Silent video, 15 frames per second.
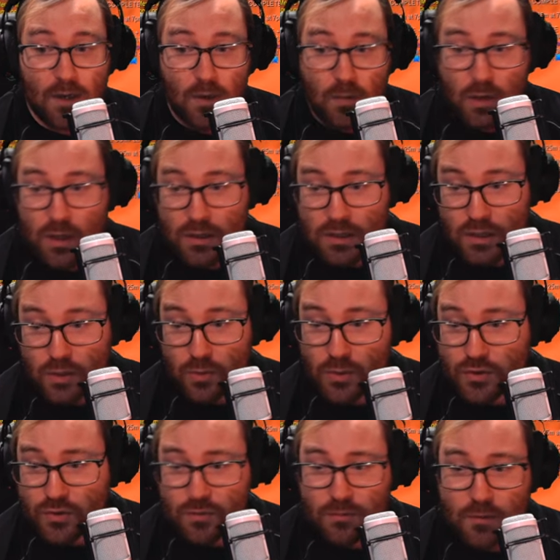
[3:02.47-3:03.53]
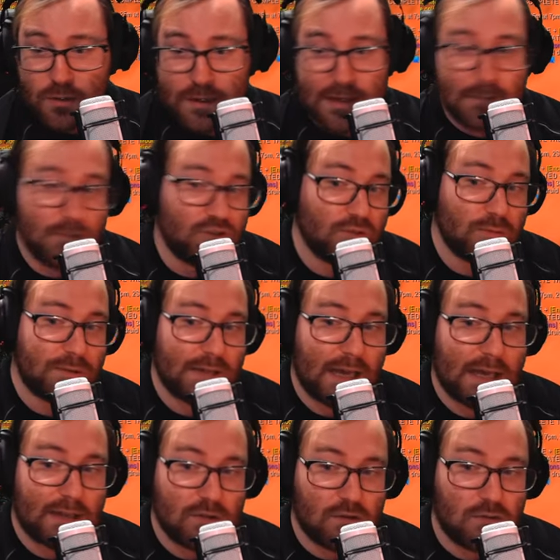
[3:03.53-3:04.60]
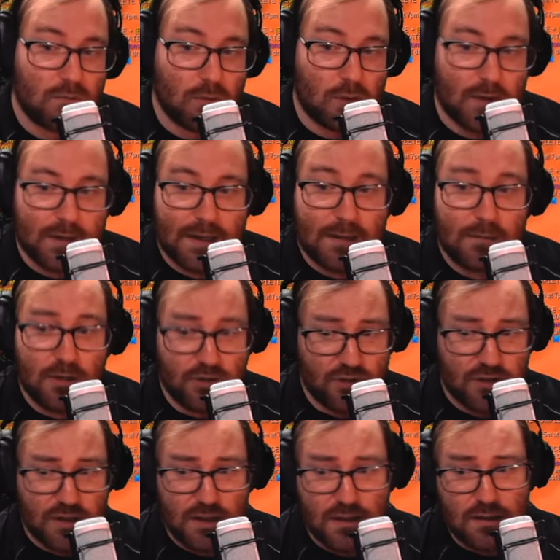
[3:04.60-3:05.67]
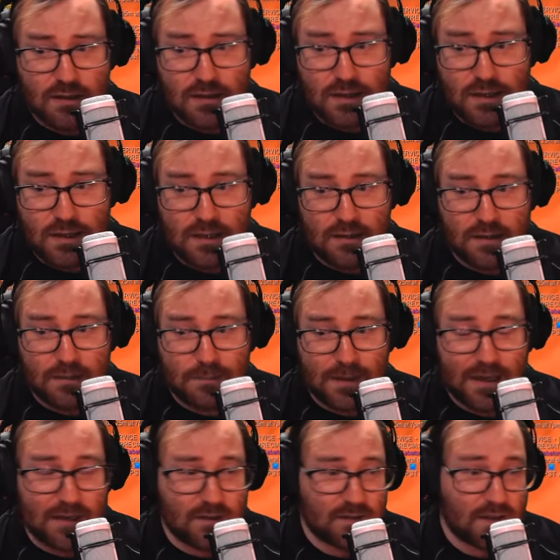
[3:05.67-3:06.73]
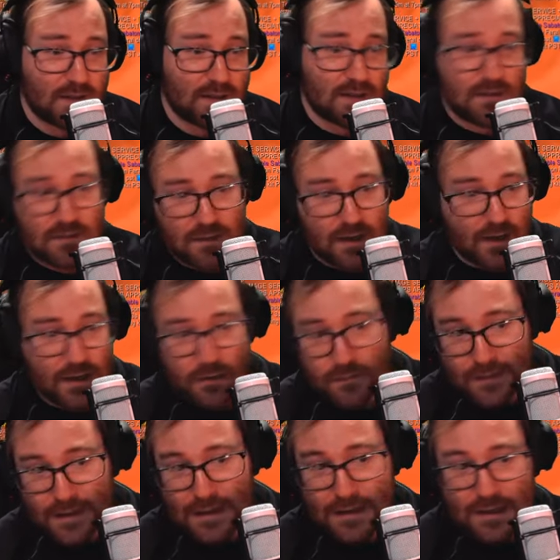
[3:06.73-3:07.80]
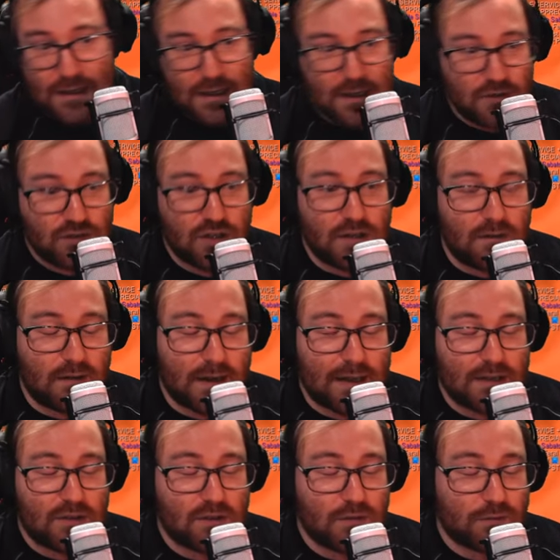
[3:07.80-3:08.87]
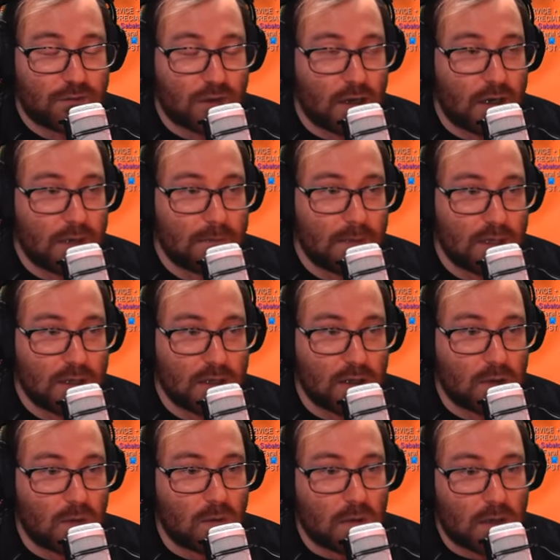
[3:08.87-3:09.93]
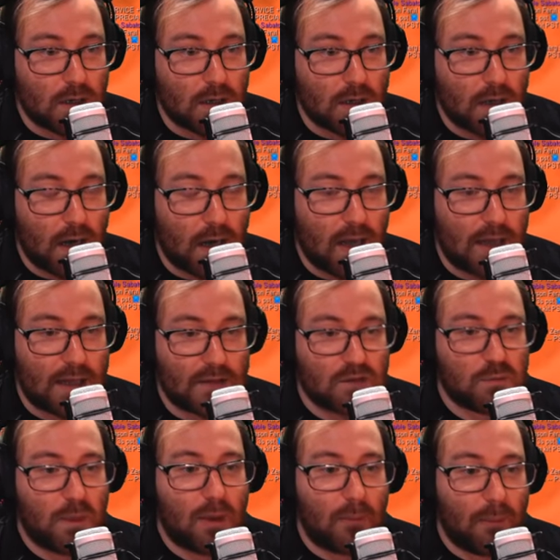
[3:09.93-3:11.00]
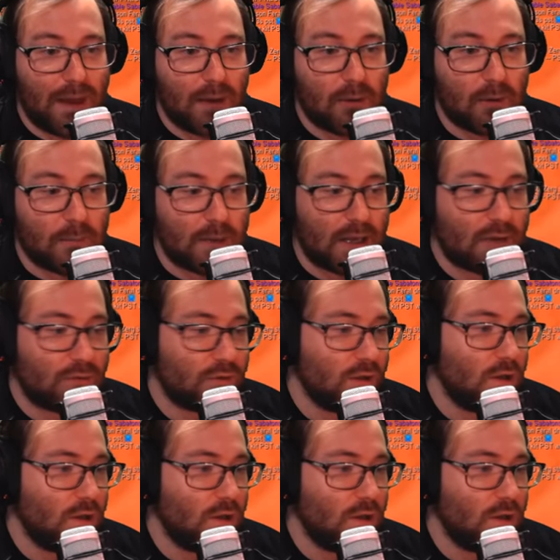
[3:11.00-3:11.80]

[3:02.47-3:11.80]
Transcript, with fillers: While you will do more damage, you will not do more damage than the DPS that the entire raid generates from your uh, spell power buff.